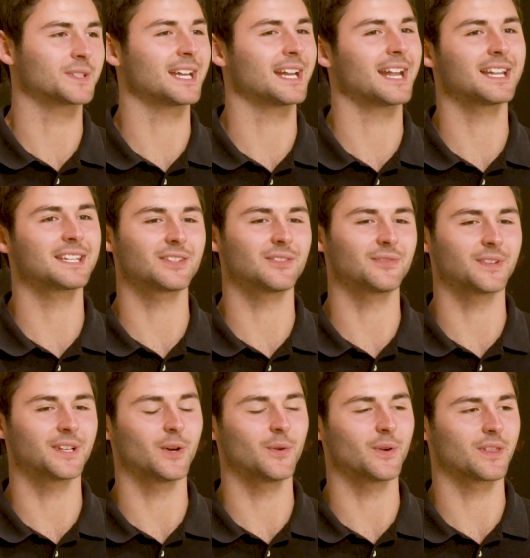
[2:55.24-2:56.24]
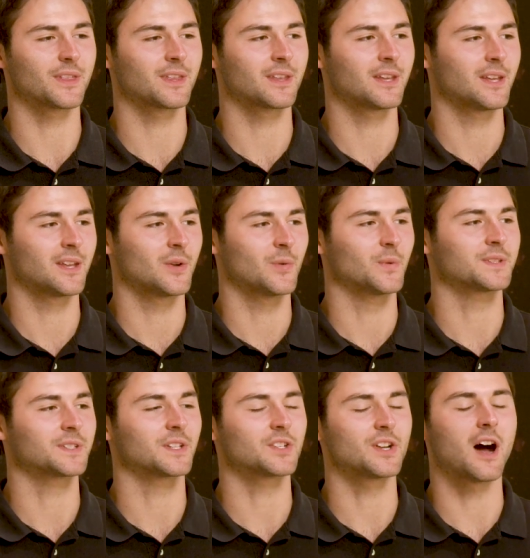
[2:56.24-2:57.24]
St. Anselm feel with with
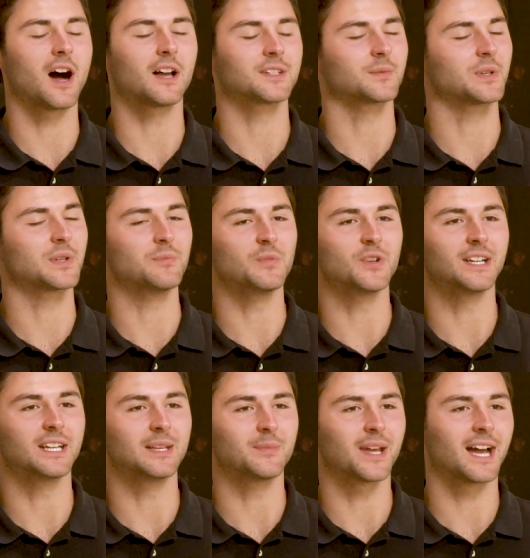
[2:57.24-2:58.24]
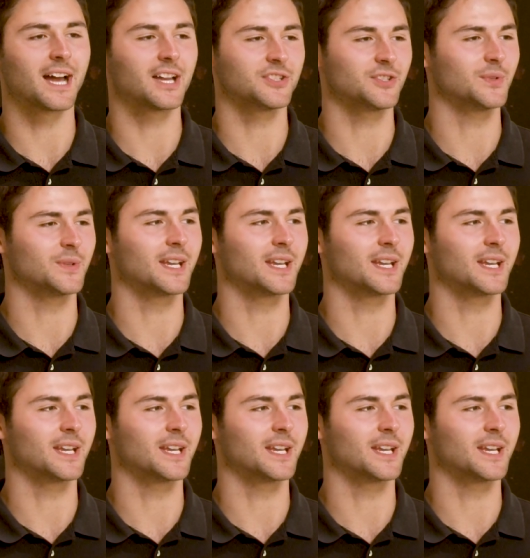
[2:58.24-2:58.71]
such an awesome community behind you,